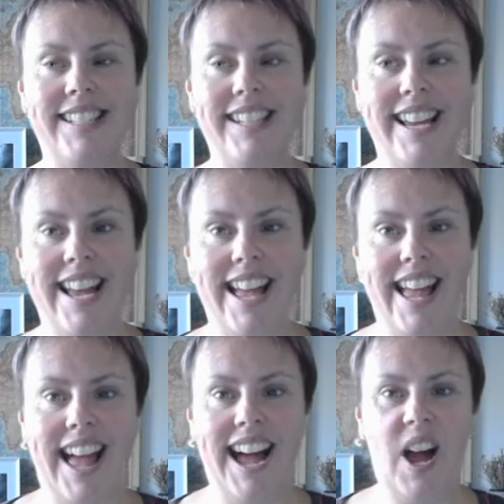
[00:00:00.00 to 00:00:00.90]
um,
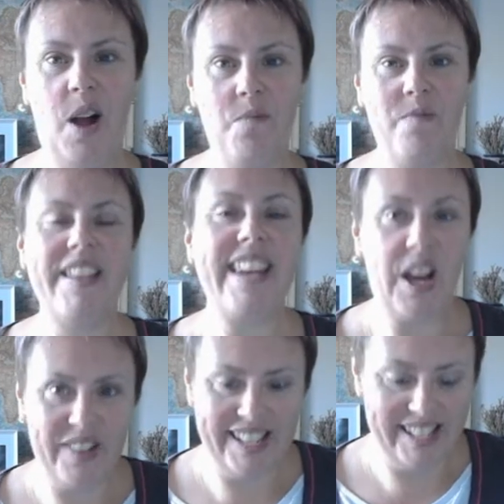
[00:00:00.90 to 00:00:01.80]
what I'm
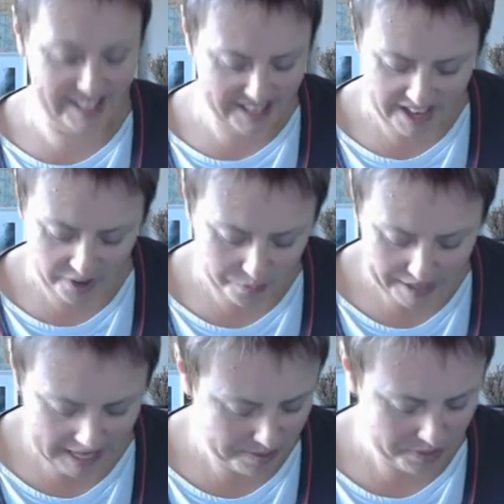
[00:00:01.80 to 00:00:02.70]
extra excited
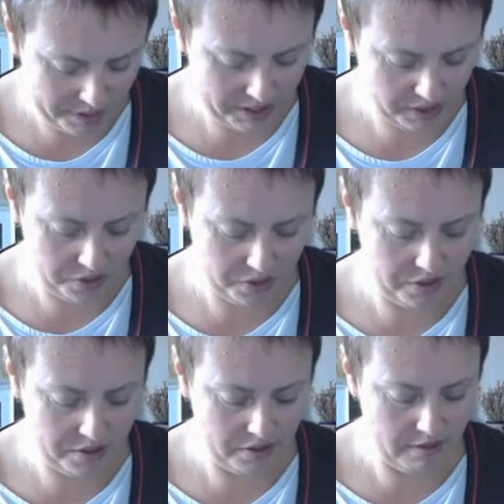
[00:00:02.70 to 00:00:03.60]
about with this
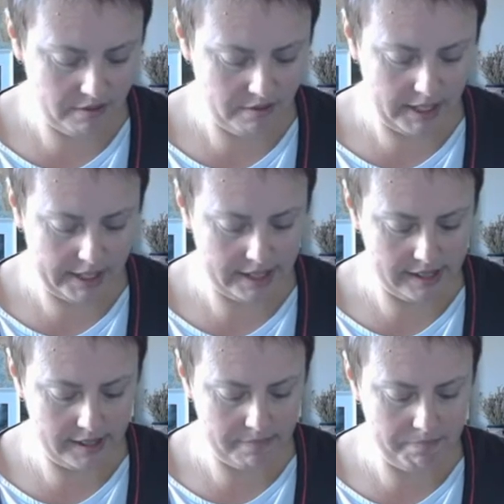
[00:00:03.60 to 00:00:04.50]
particular pattern
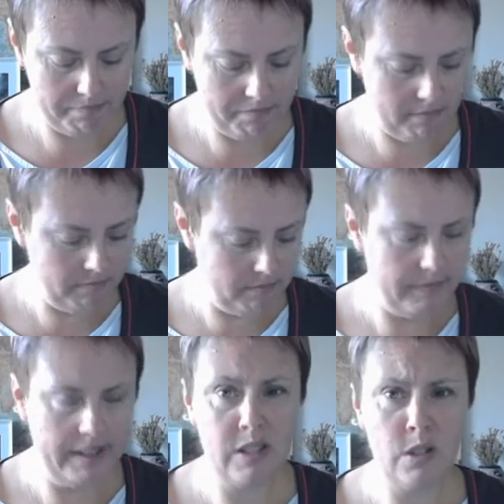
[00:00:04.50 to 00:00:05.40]
is that
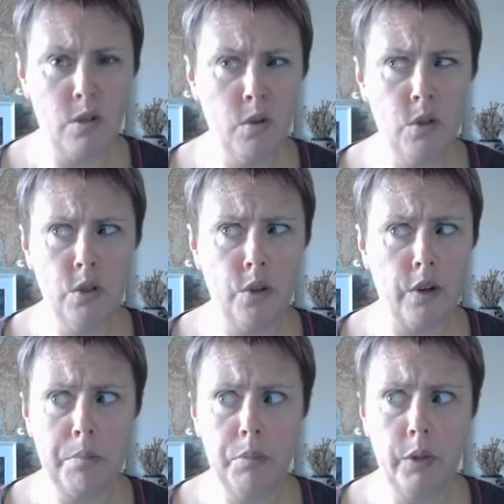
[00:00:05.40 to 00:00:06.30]
um, it is
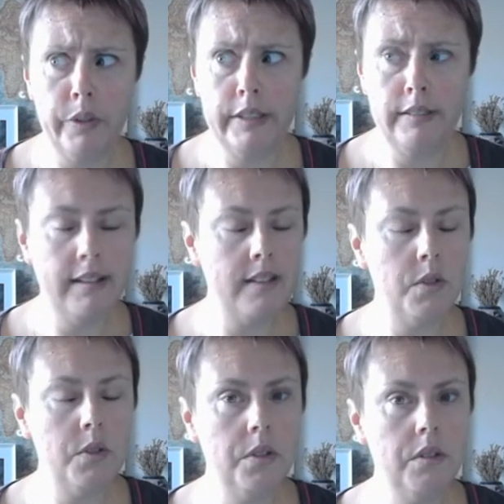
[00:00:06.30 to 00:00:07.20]
finally
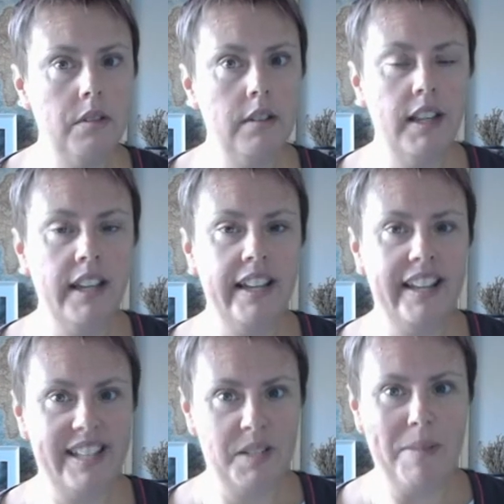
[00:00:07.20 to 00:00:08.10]

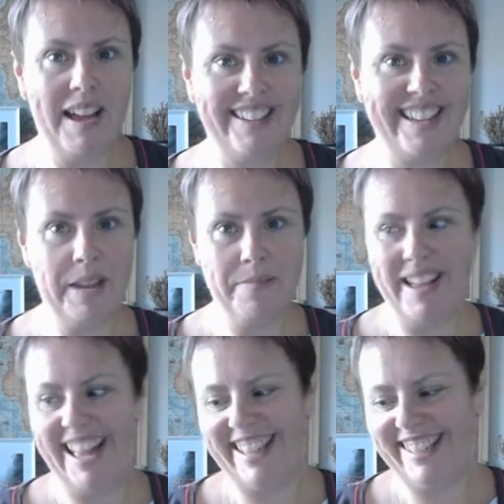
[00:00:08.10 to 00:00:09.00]
um,
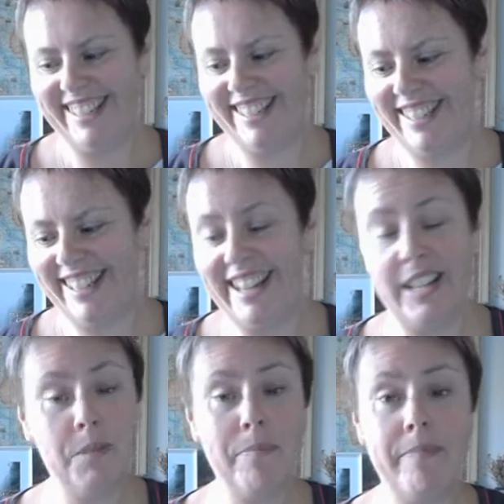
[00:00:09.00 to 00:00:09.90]
pattern keeper
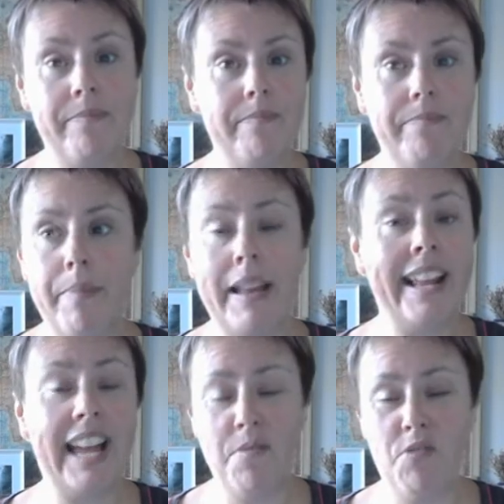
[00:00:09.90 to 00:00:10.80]
compatible.
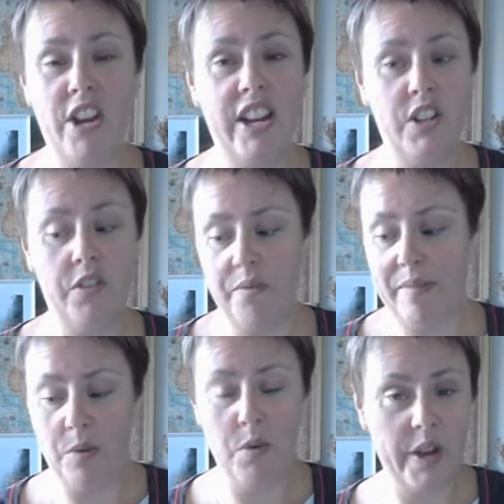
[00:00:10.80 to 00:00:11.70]
Um,
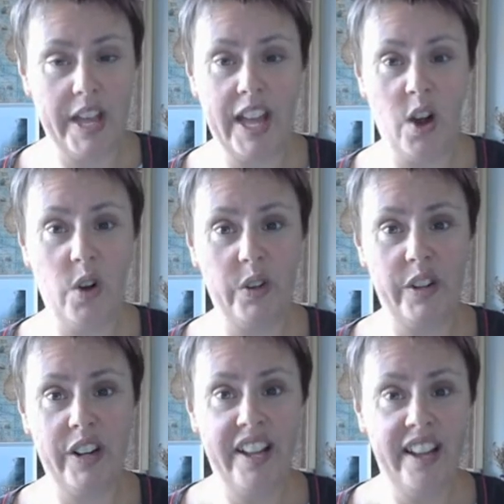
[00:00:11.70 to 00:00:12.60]
initially, when I bought the
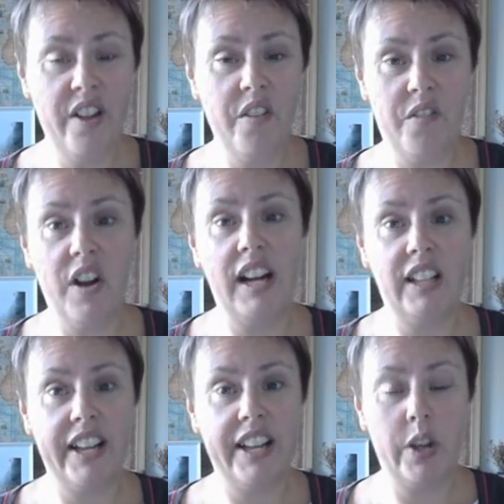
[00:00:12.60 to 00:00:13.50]
pattern a few years
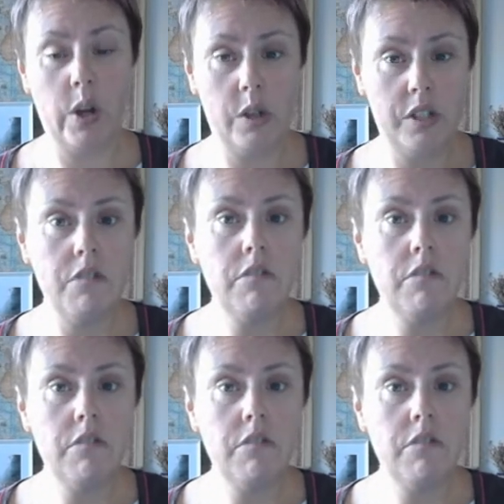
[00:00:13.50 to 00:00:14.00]
ago, it